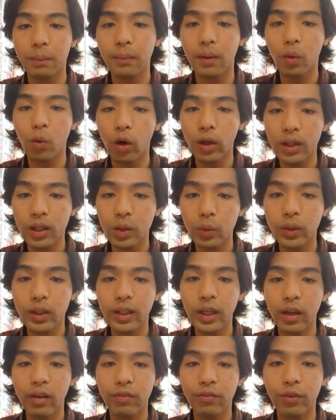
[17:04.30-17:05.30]
Water will
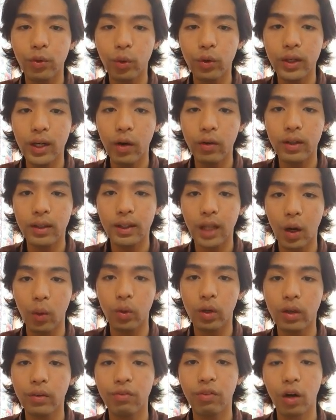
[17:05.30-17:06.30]
then flow down the
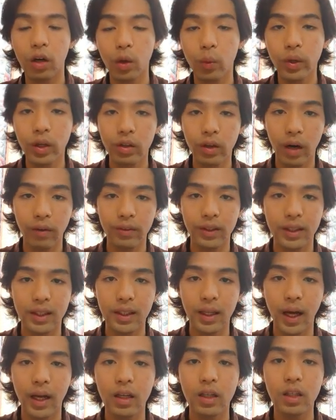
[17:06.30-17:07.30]
tower following
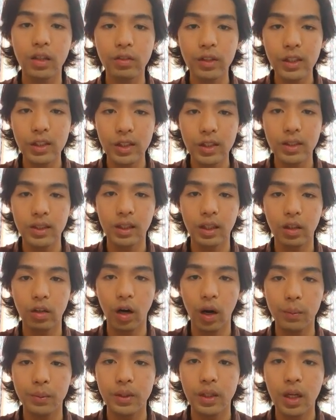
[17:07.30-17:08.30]
gravity and nourishes the
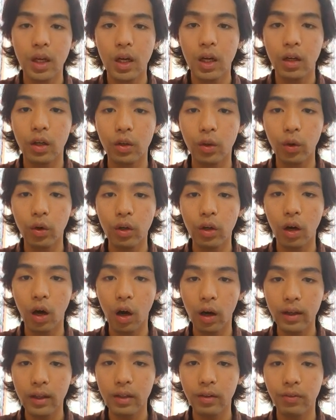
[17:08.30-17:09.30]
crops grown
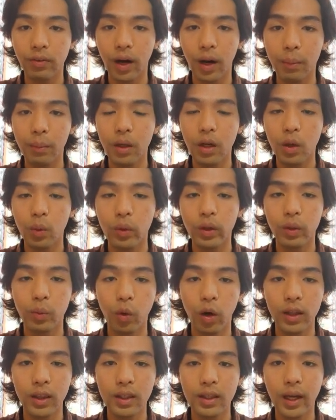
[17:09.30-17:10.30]
on the farm with
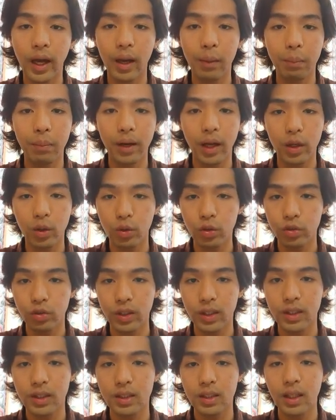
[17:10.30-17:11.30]
water and plant
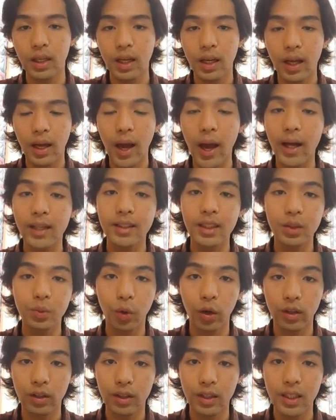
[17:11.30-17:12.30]
nutrients. Excess
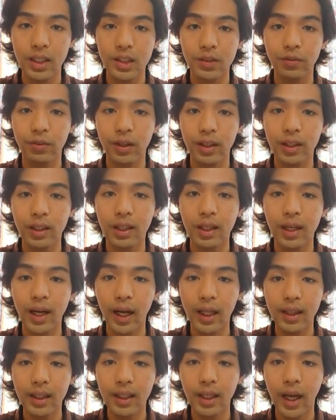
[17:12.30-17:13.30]
water is further
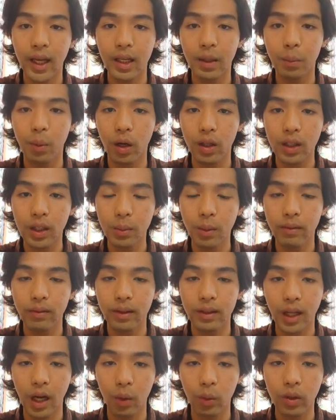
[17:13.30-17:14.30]
collected at the bottom of the
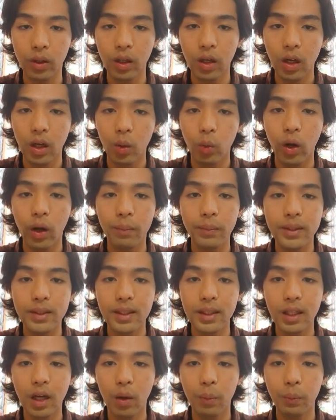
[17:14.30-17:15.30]
tower where
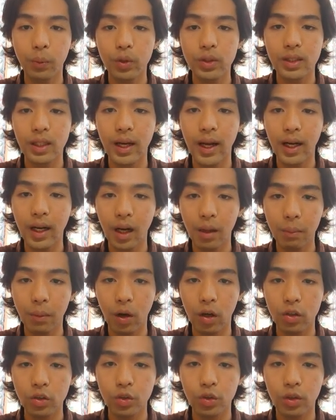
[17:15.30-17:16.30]
Mr. Yaw puts leca
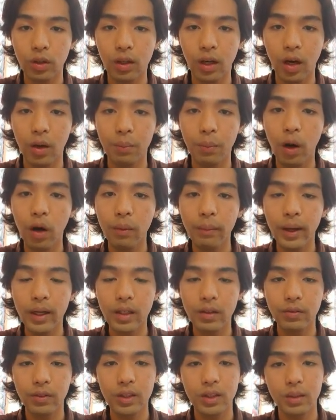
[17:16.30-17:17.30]
balls to allow more
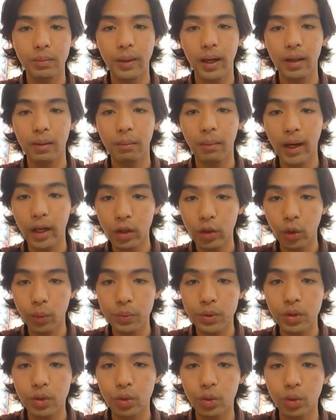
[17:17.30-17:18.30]
beneficial
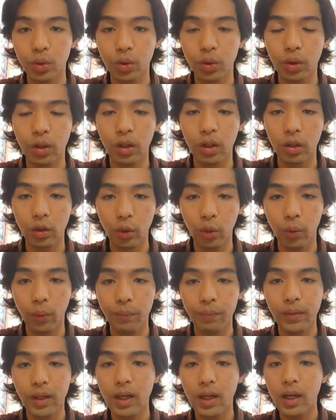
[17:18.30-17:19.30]
microbes to grow.
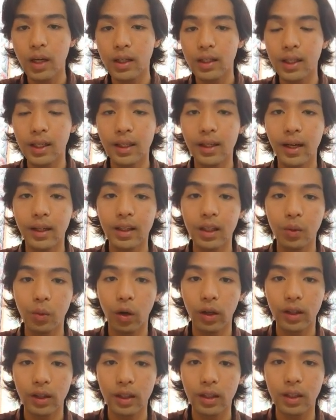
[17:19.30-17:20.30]
The collected
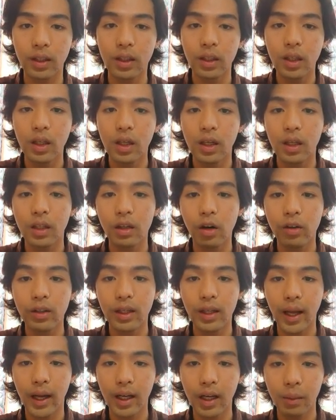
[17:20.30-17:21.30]
water around the
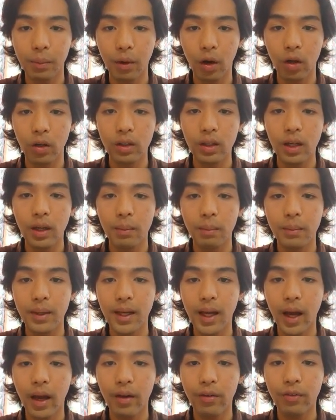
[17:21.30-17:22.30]
leca ball may
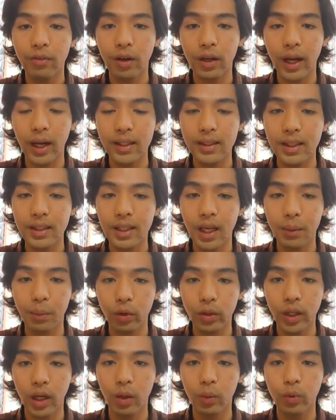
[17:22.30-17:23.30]
have excess
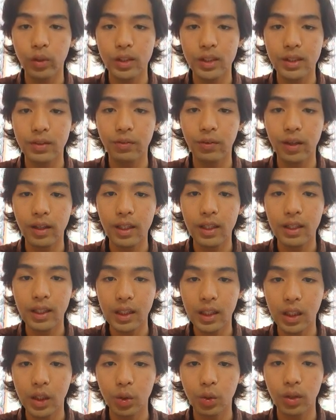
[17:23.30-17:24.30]
ammonia, which is further
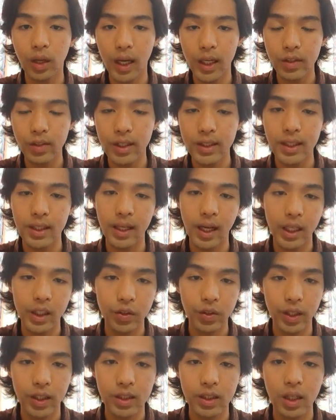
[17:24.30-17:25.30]
turned into nitrites and
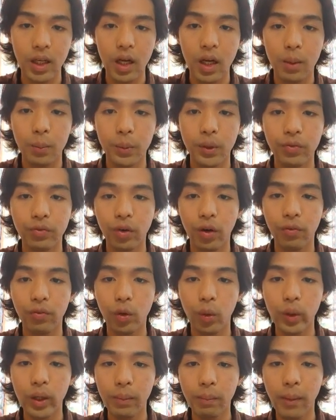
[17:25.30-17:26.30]
nitrates before
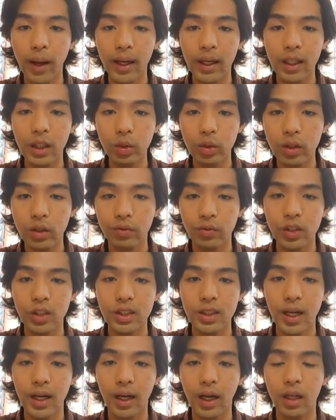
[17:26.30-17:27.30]
flowing back into the fish
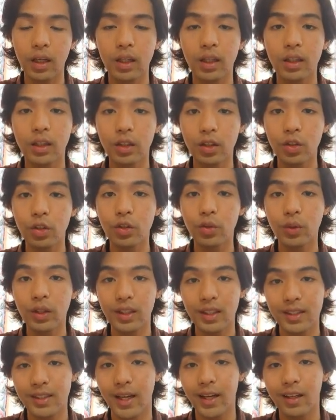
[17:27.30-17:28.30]
tank and continuing
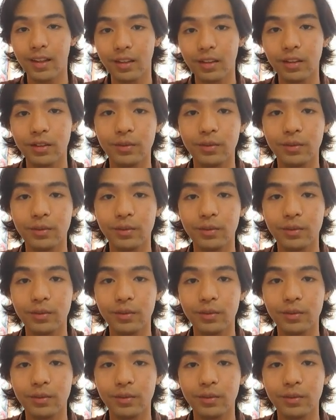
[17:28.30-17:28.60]
the cycle.